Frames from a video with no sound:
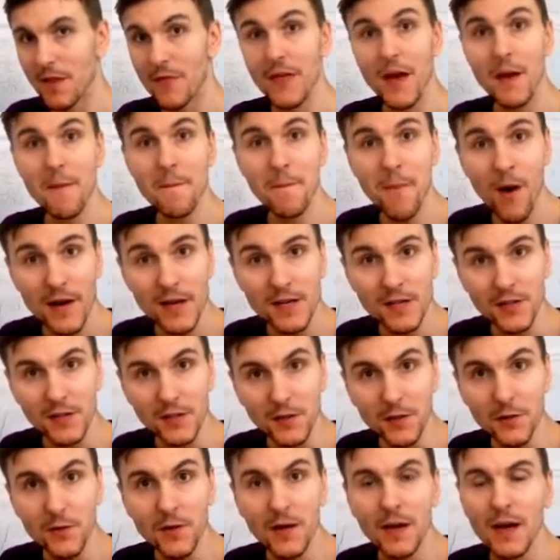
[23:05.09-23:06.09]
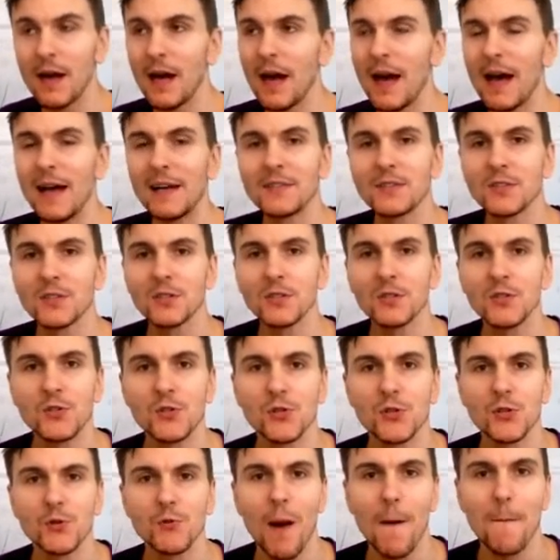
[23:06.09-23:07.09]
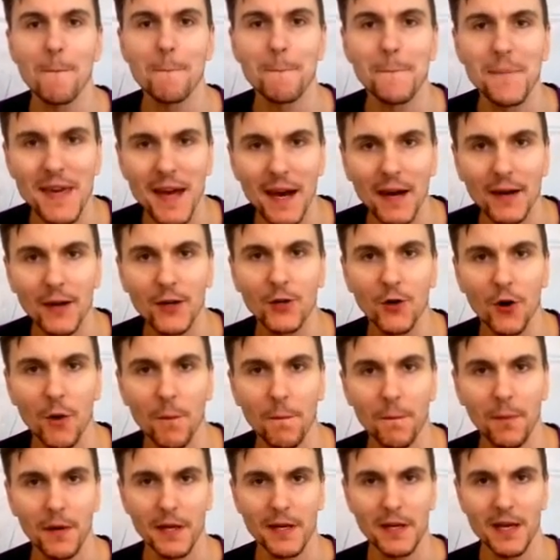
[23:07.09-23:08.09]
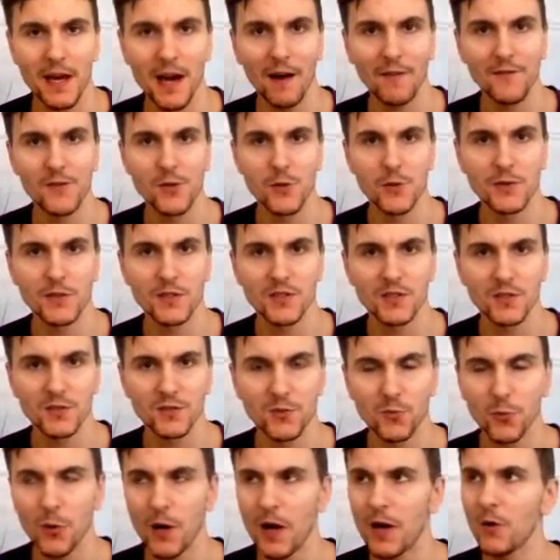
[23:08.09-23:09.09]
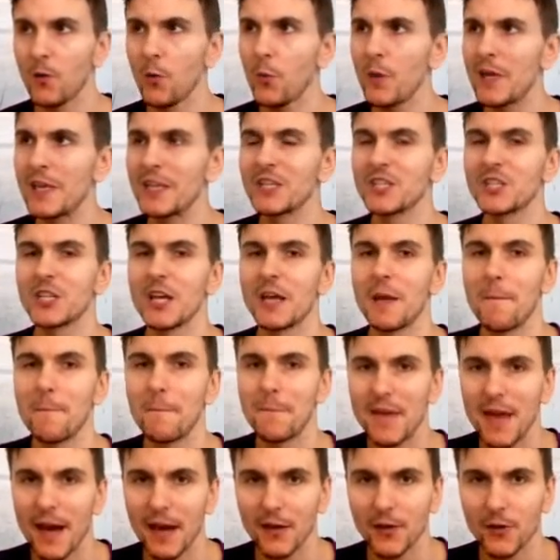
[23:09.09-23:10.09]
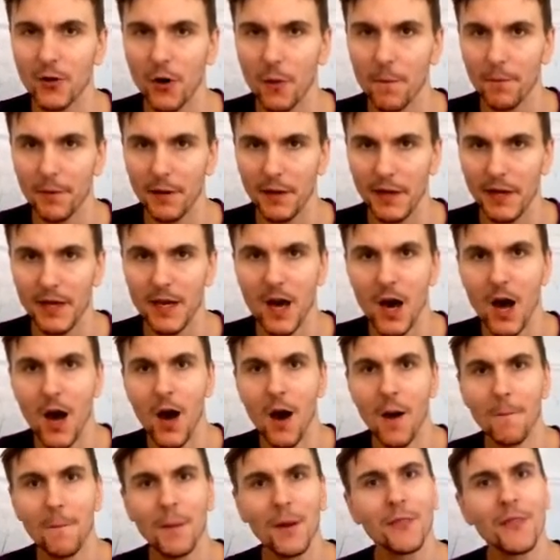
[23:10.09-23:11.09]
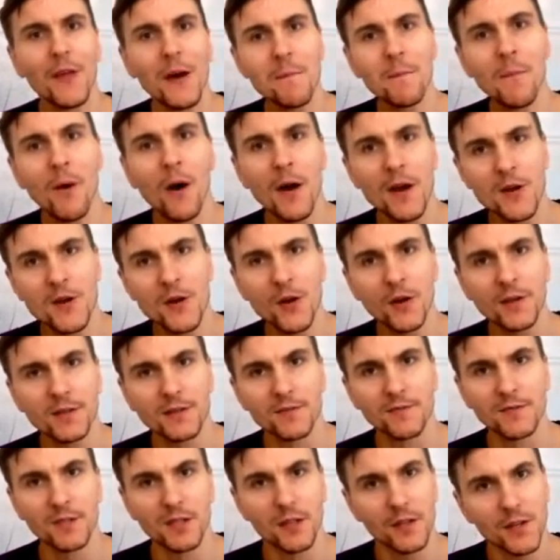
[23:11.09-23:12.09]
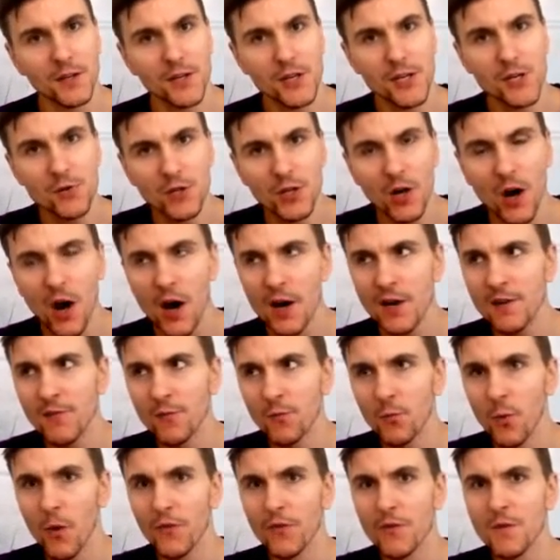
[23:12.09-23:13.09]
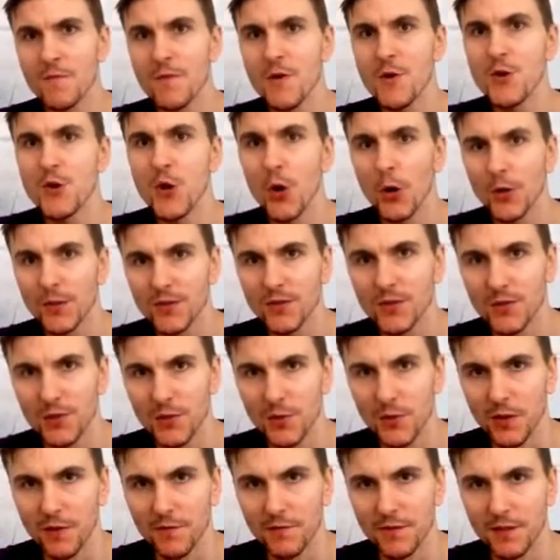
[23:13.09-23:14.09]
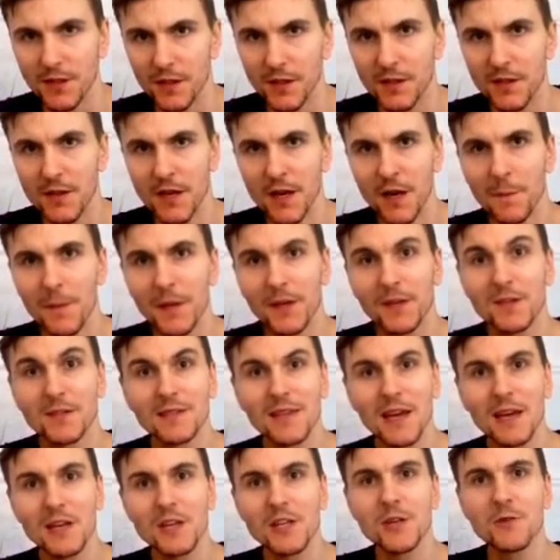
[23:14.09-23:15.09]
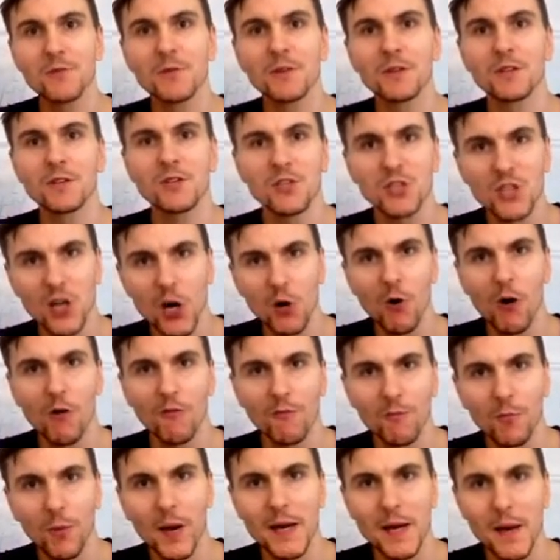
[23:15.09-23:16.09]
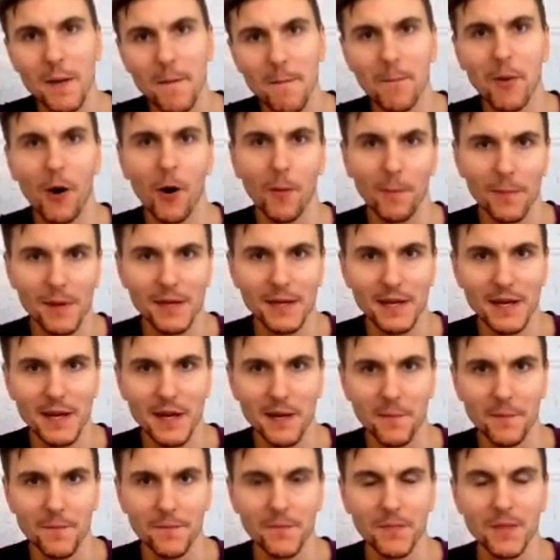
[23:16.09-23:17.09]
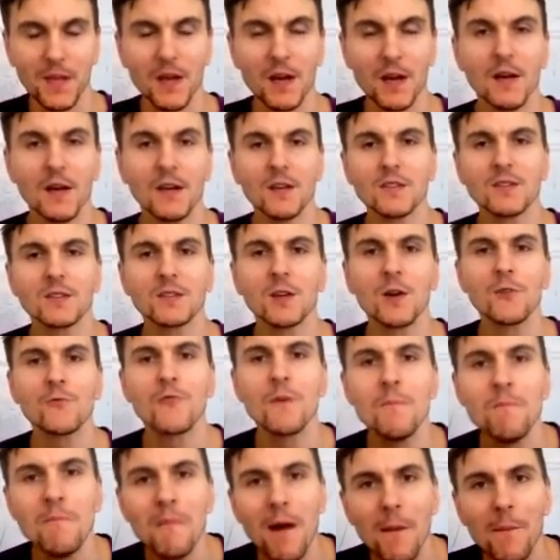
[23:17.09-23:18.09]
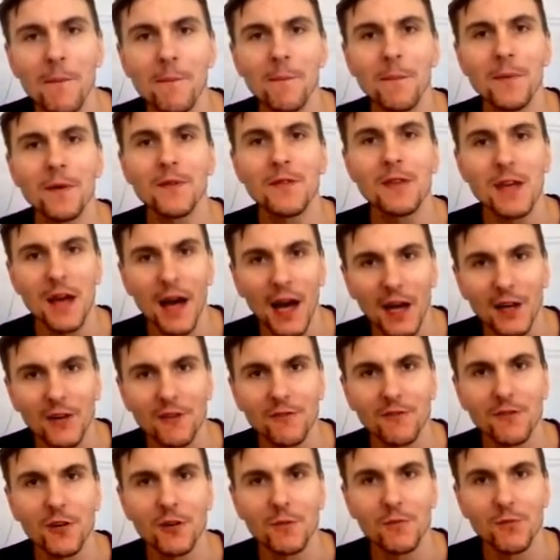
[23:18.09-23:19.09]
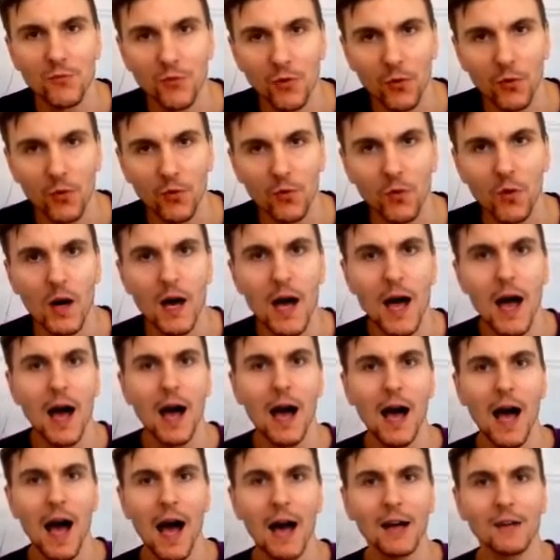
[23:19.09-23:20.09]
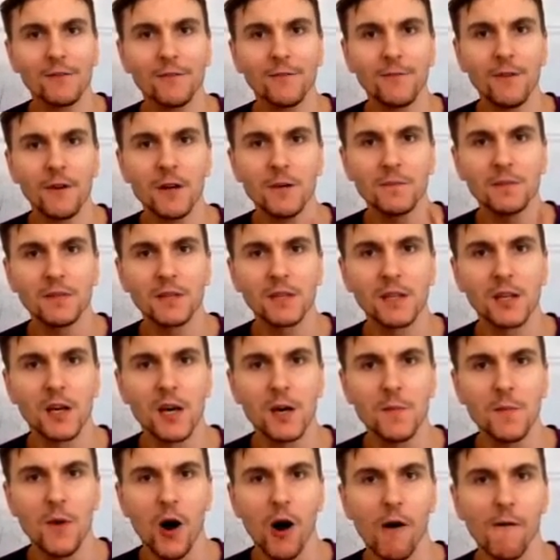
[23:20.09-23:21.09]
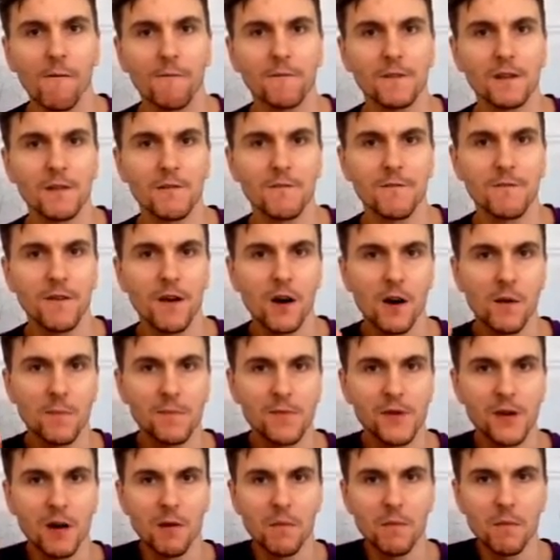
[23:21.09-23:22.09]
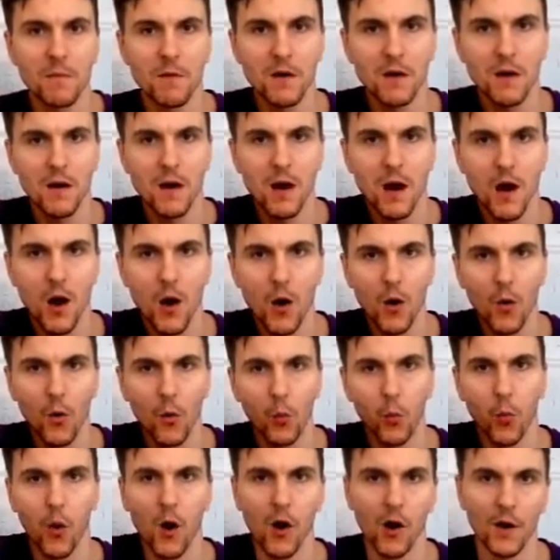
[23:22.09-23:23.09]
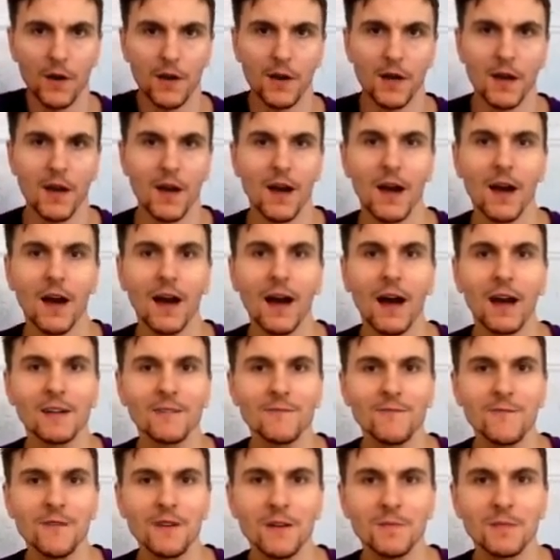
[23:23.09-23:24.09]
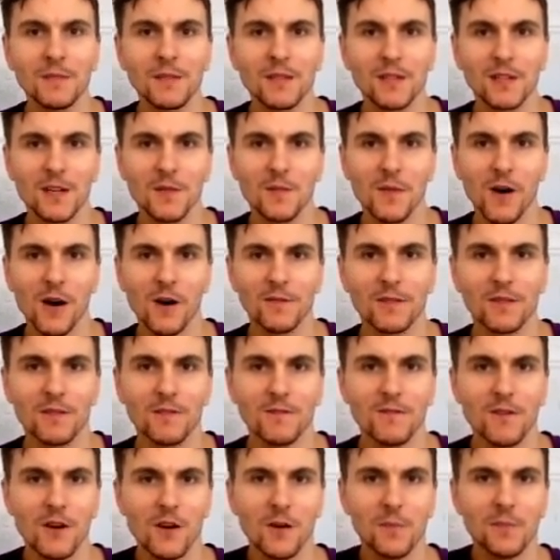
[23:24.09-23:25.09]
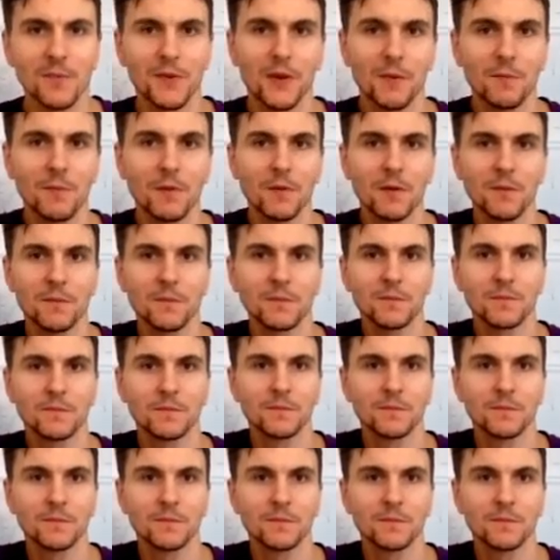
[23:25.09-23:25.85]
They might do, est-ce que tu as bien compris? Have you understood well? Oui, j'ai bien compris. But they might not have done, and you kind of want them not to have done, because then you can show off by popping it in. So remember the adverb rule. Adverbs come after verb number 1. Adverbs come after verb number...